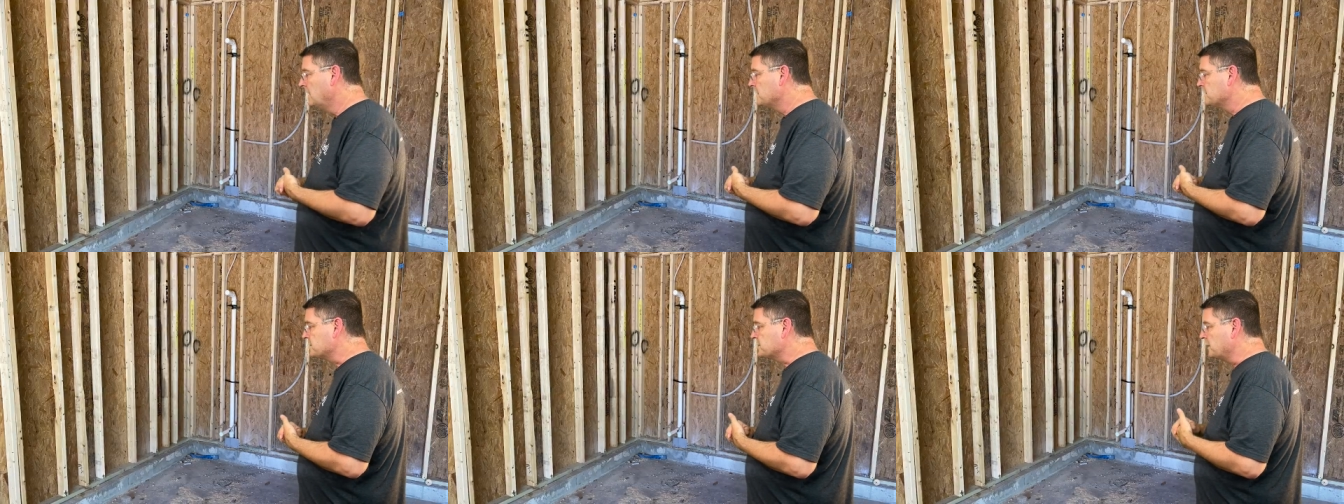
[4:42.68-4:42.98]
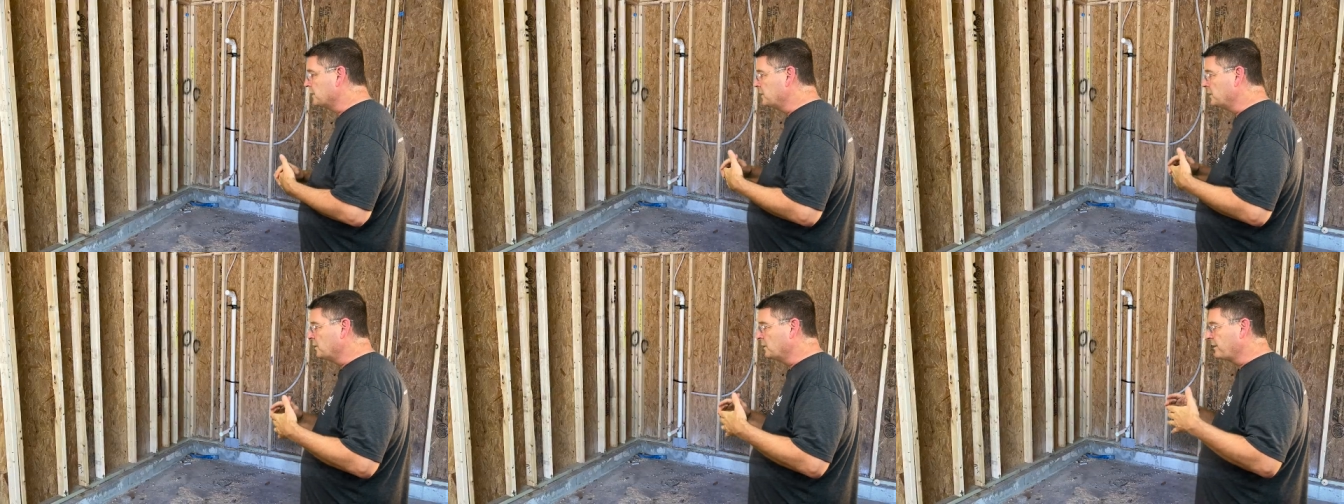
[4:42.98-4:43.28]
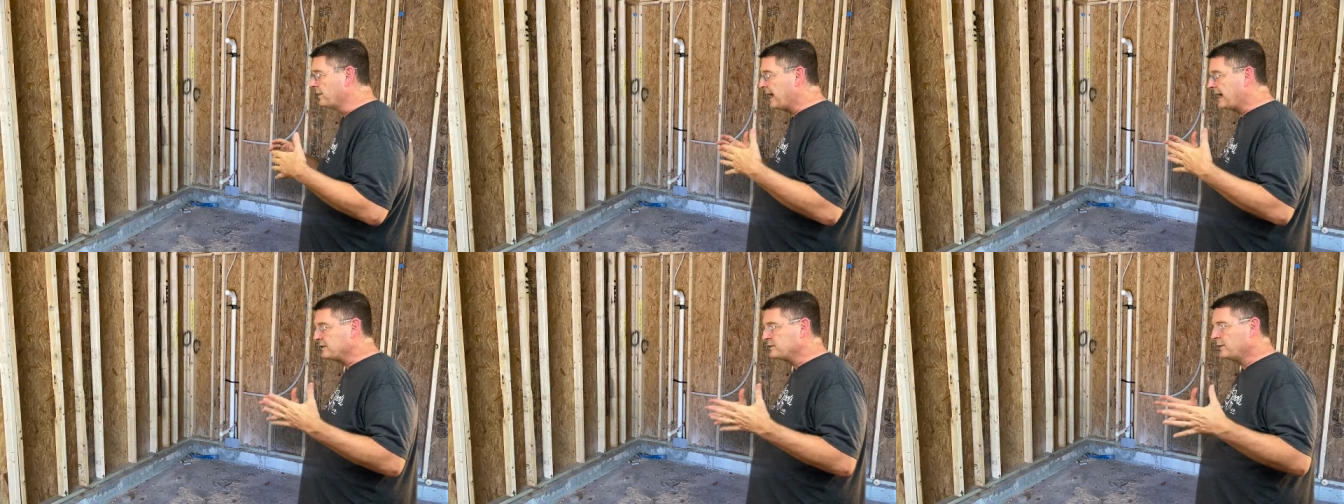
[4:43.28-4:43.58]
So
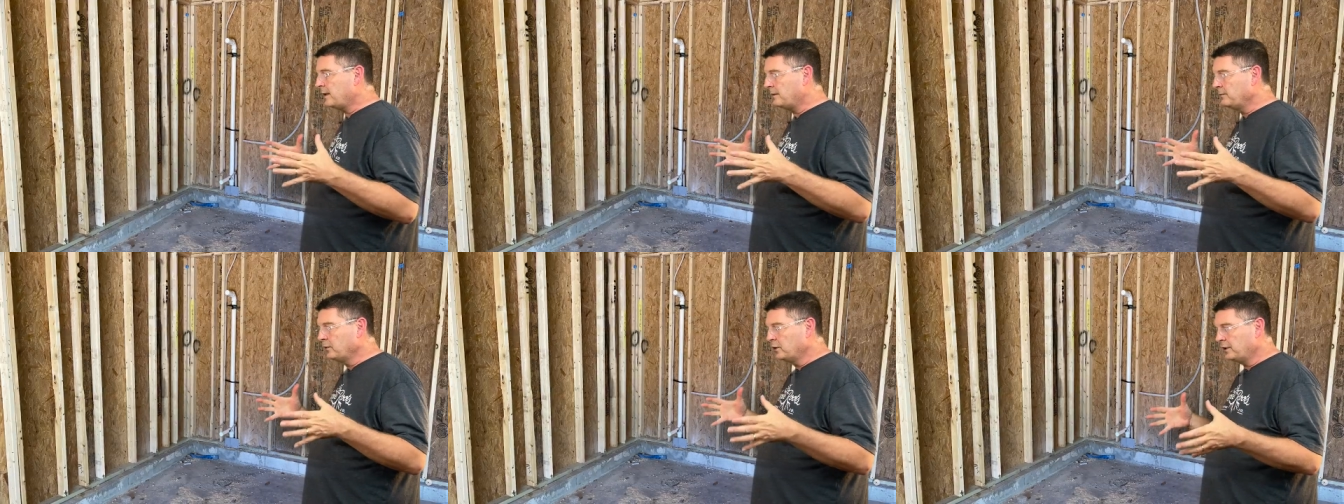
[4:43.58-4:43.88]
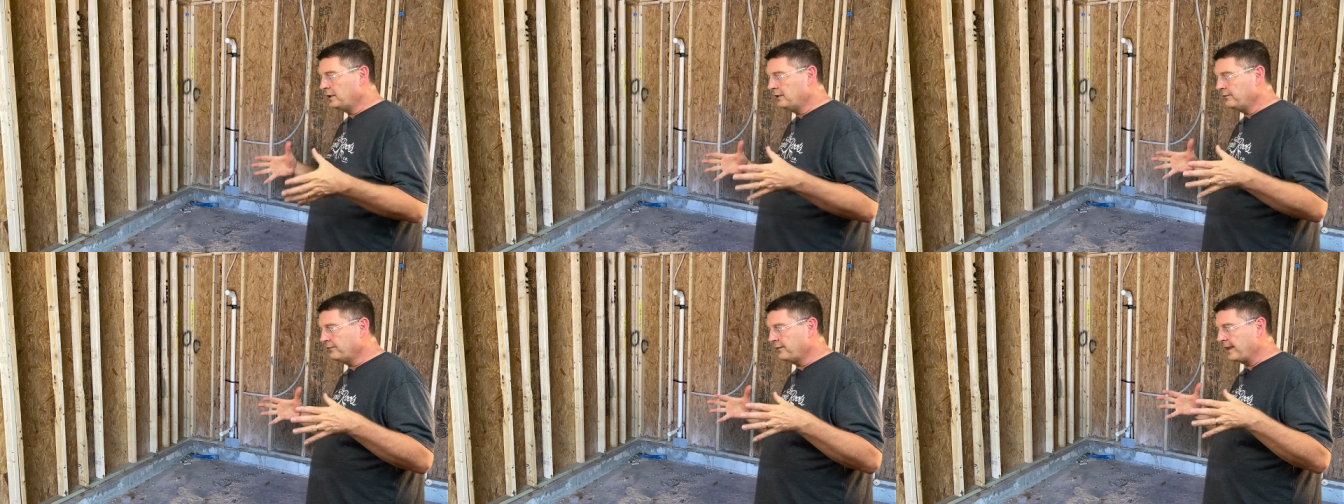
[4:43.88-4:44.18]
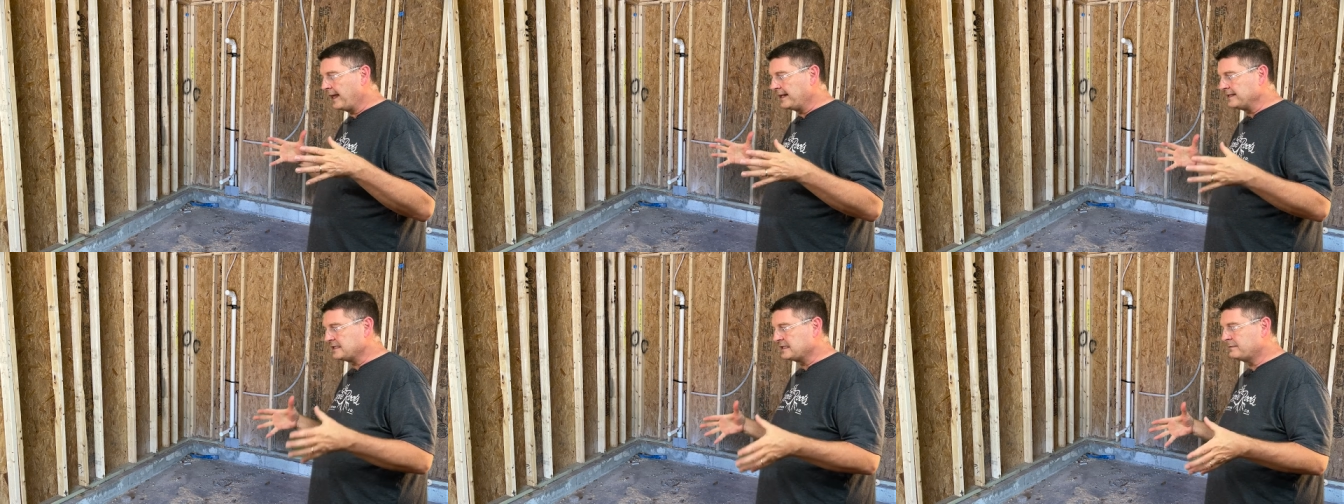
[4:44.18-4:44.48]
that's what I'm looking for
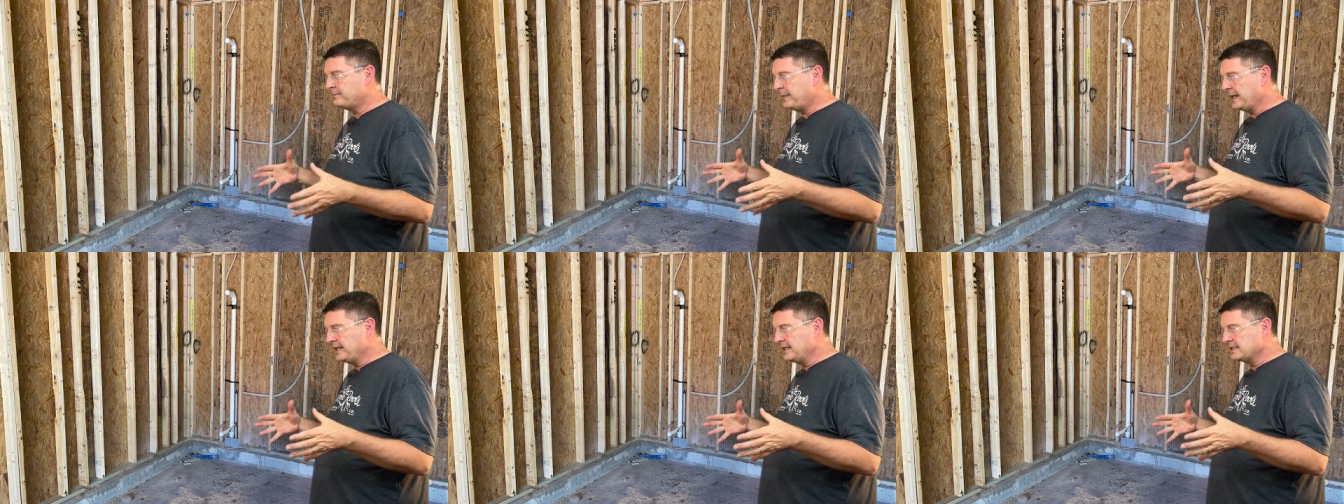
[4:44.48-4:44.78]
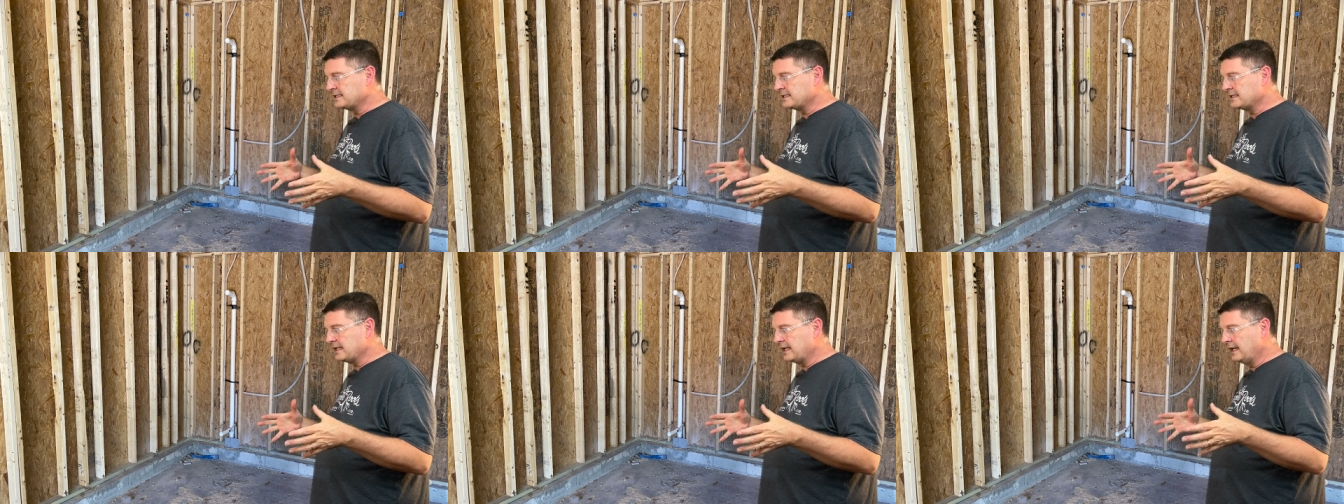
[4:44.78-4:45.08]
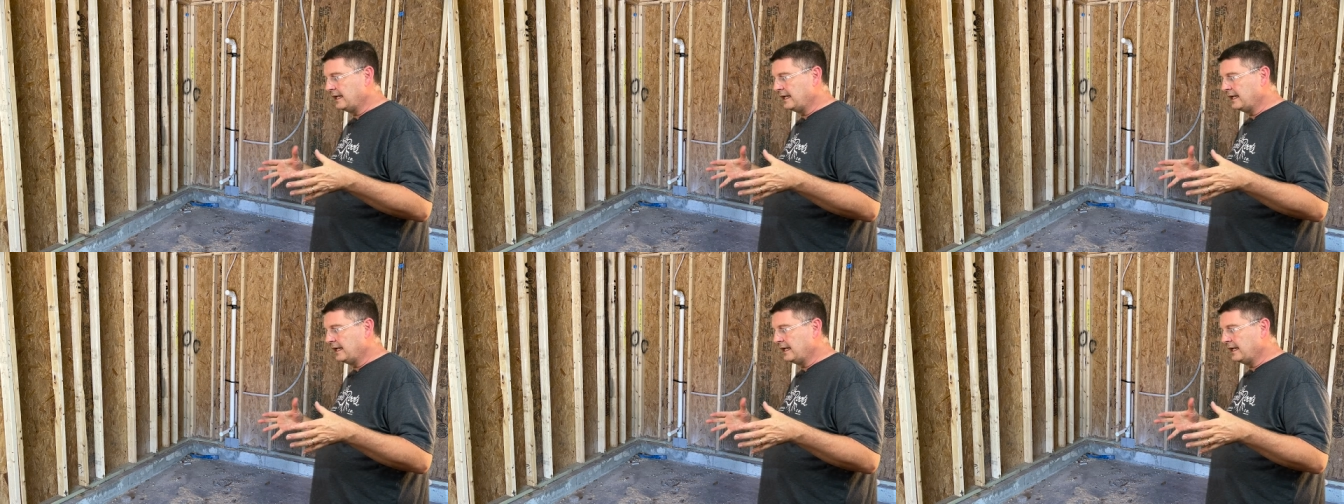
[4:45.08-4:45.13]
that space.